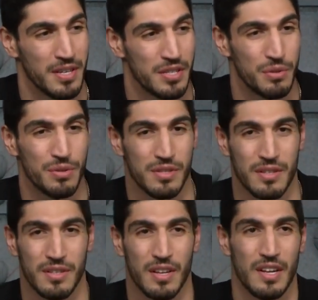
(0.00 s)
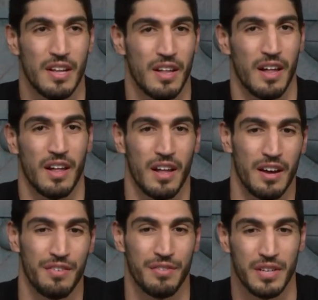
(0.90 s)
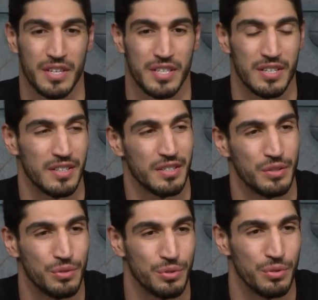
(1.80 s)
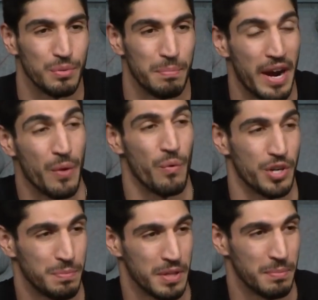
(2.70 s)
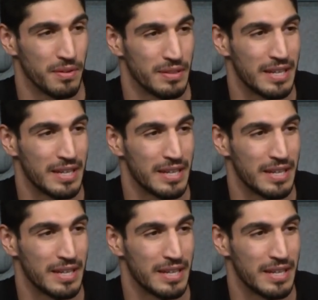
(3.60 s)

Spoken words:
He's using religion to brainwash people.